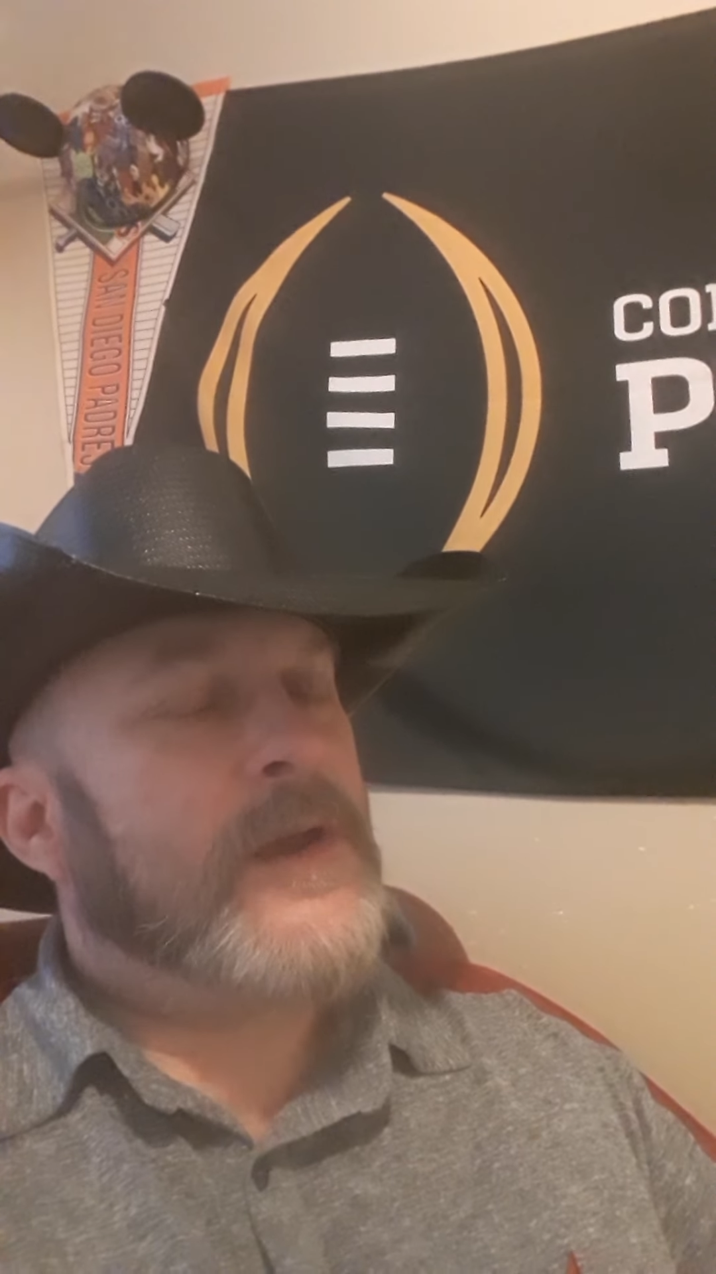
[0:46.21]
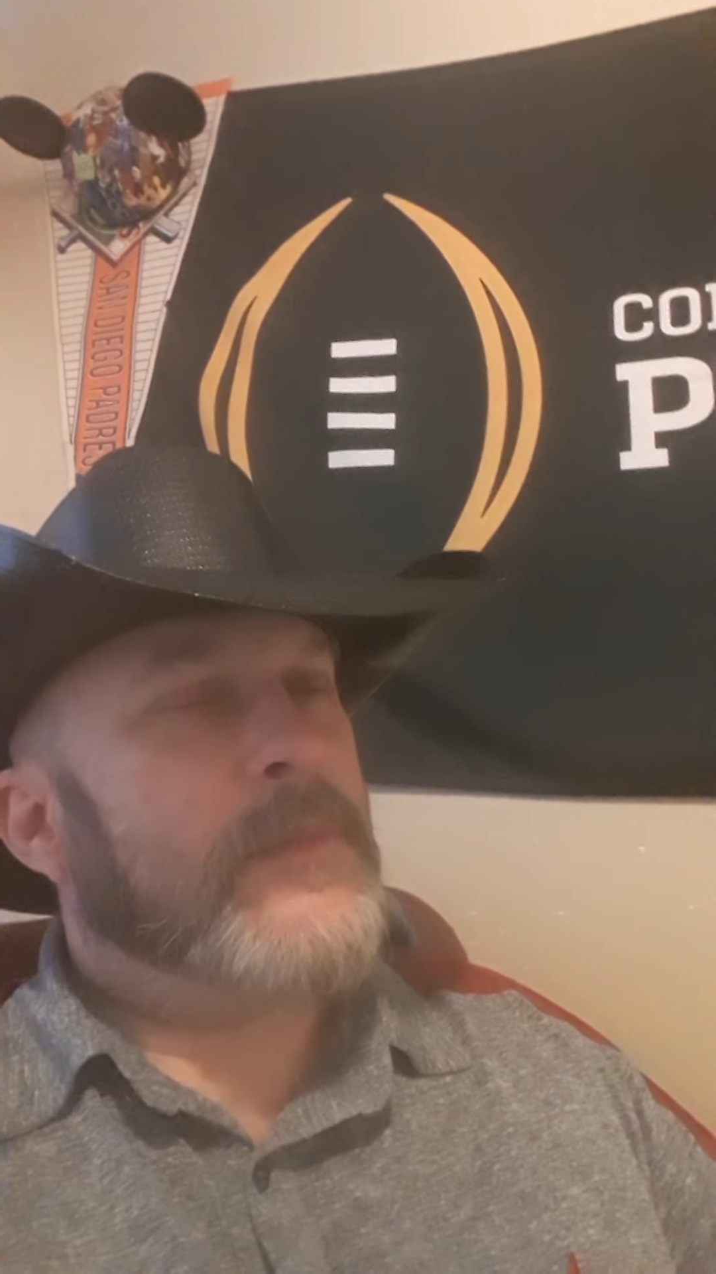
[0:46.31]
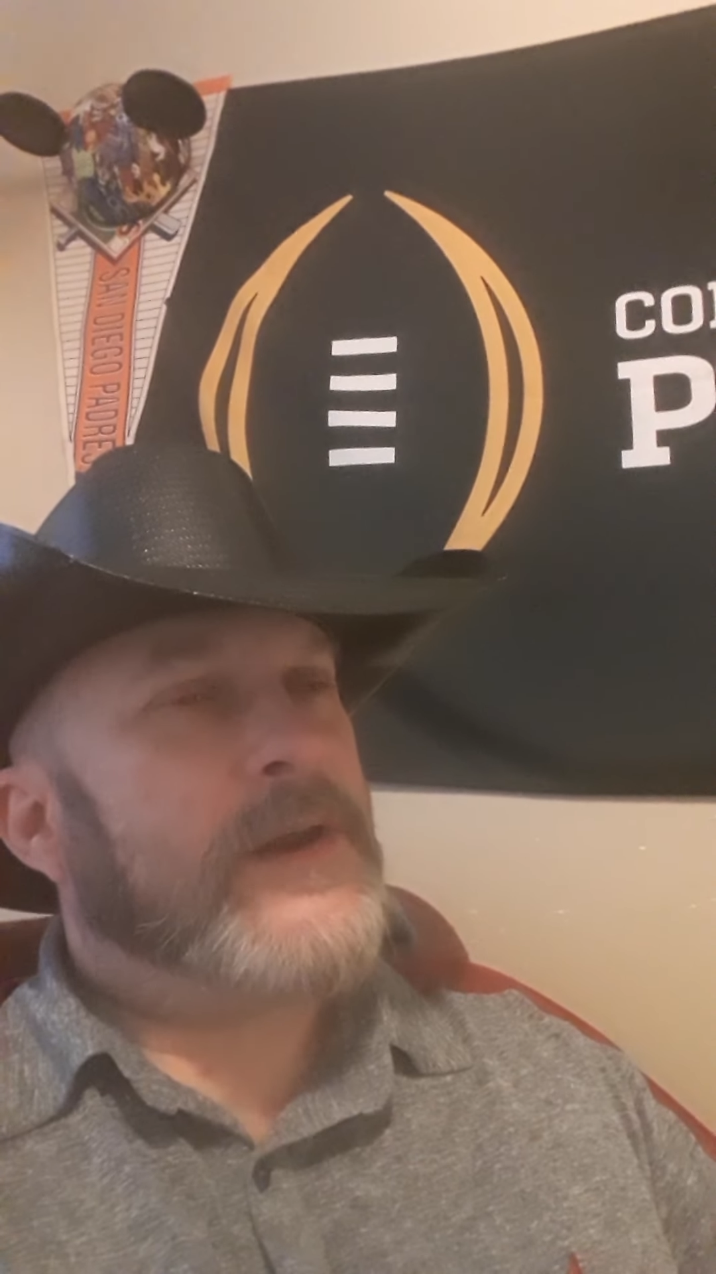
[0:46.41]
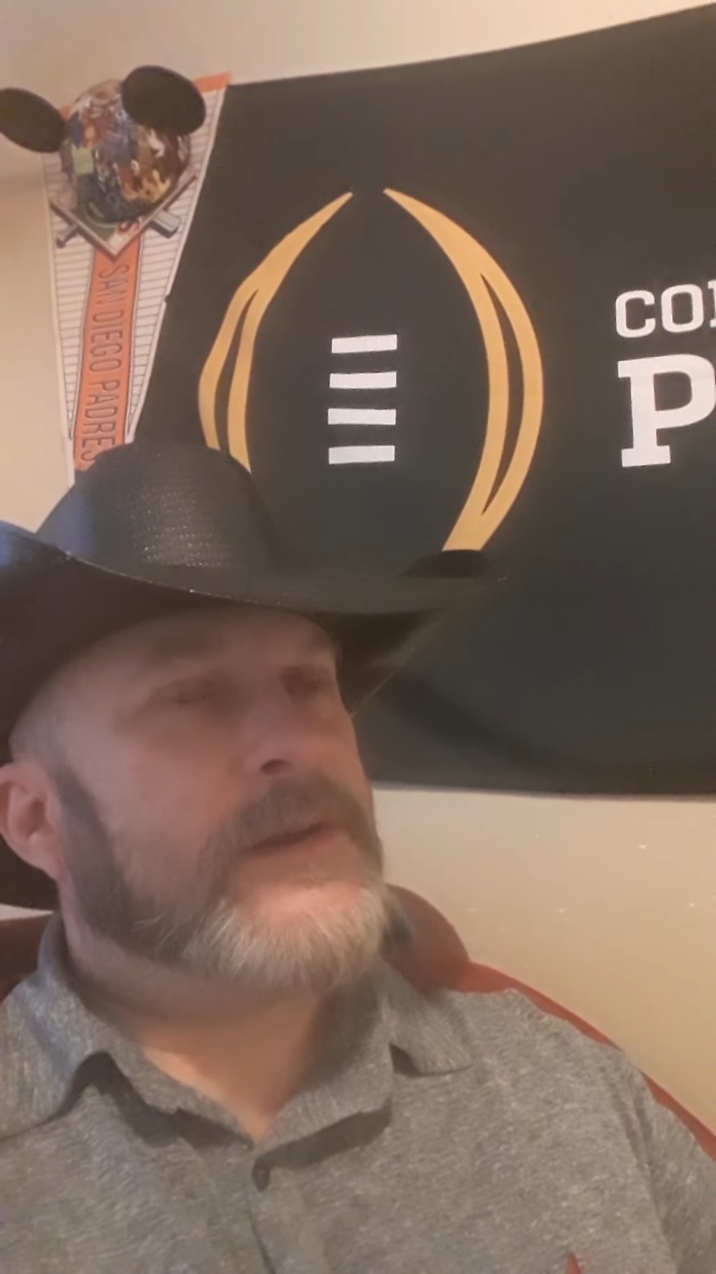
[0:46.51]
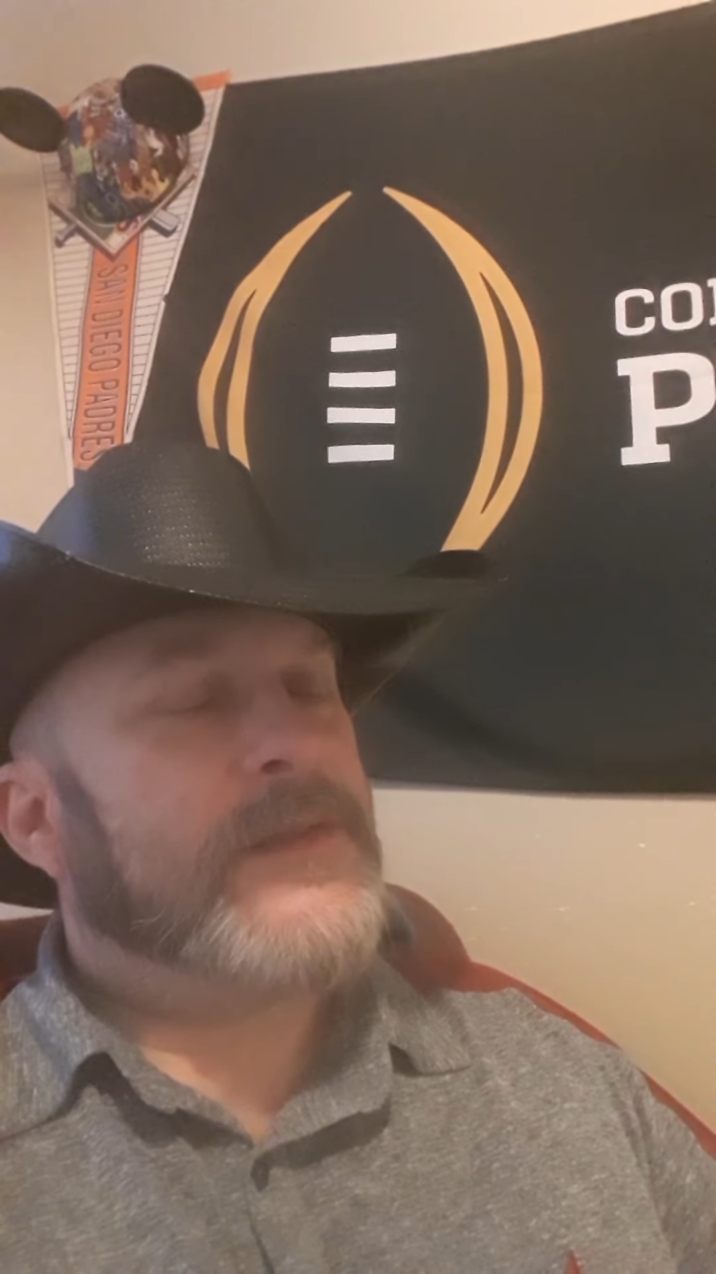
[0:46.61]

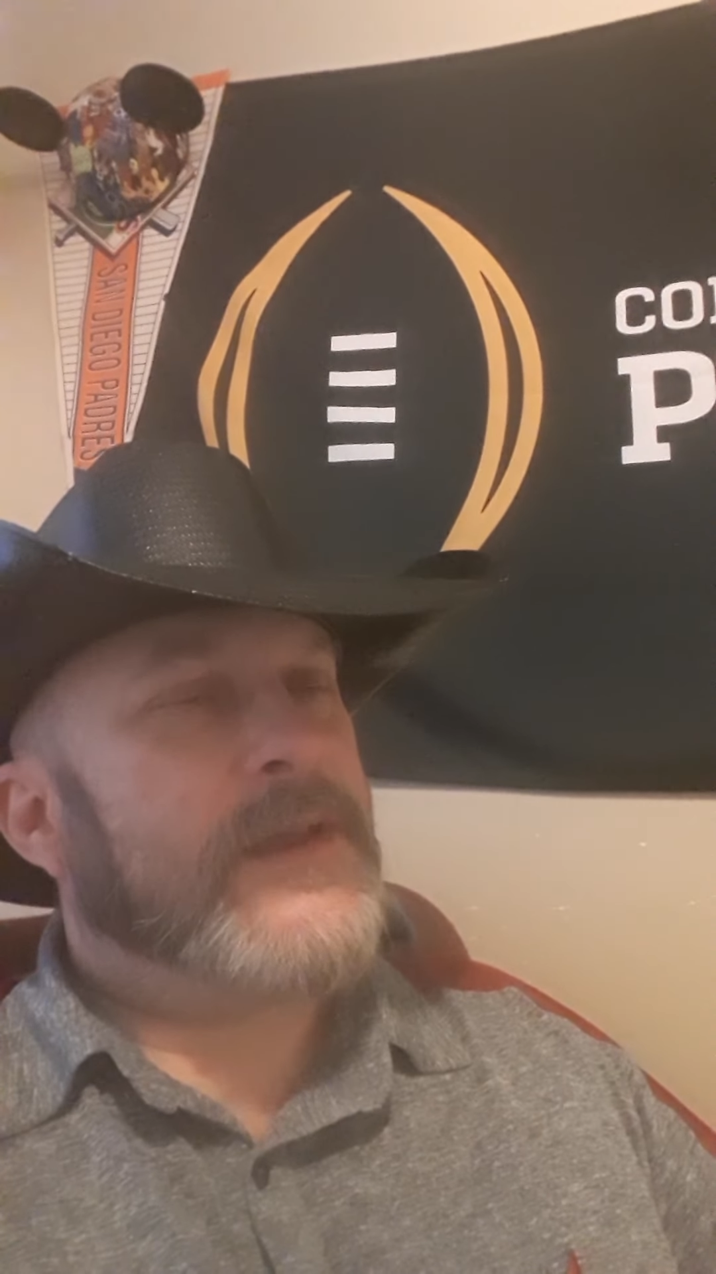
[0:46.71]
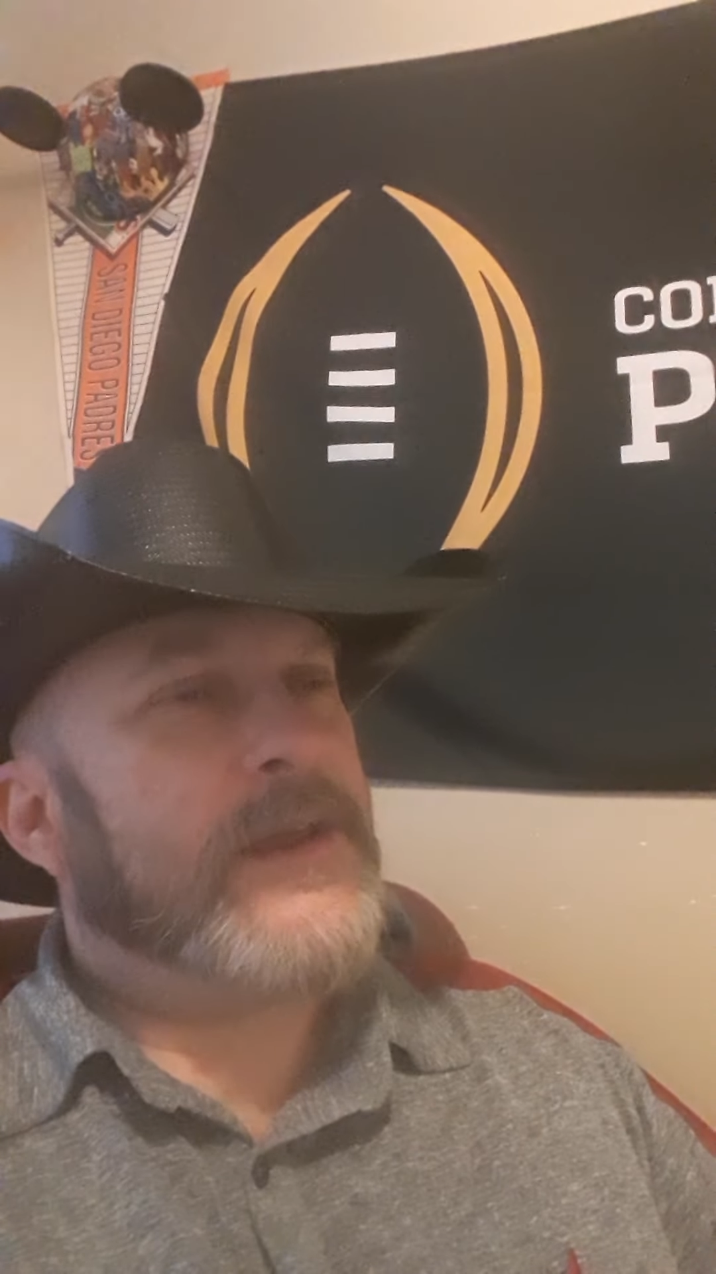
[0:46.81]
coming into the